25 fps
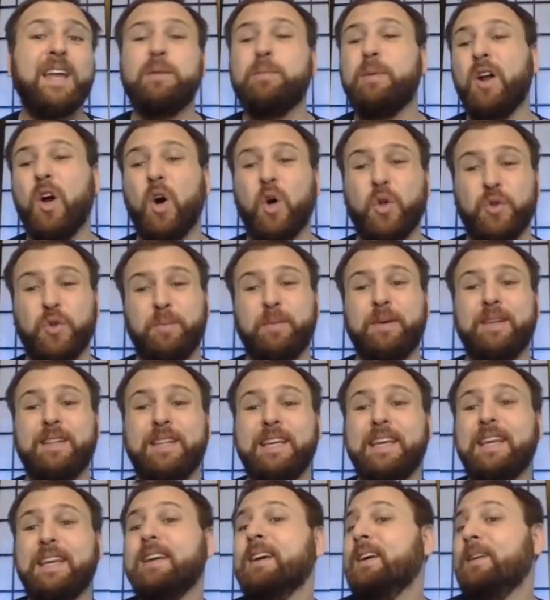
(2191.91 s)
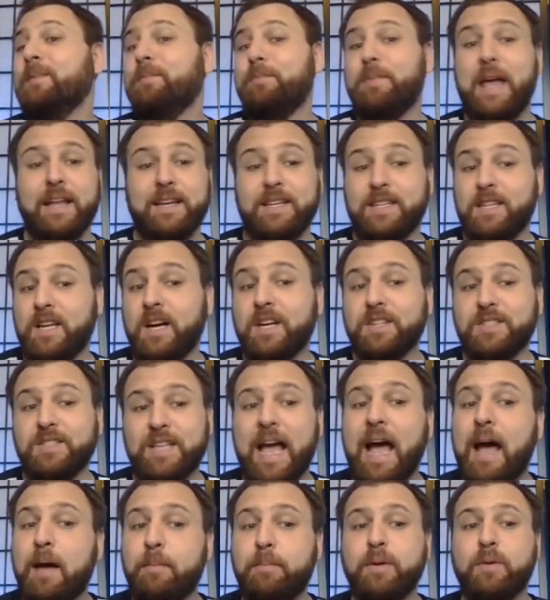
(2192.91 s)
but ultimately that does
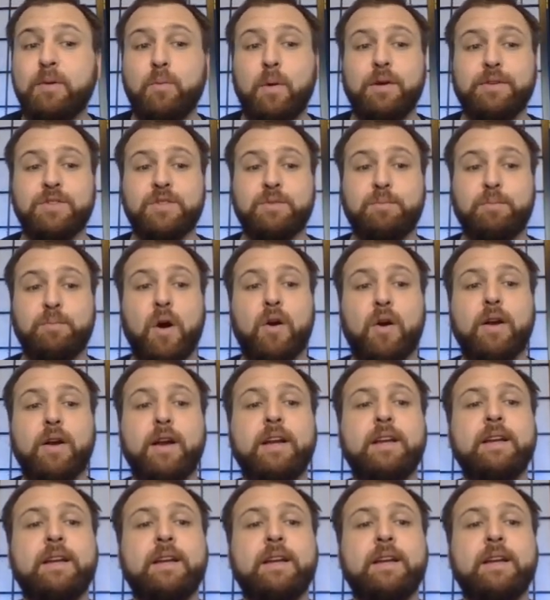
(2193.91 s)
happen while sparring.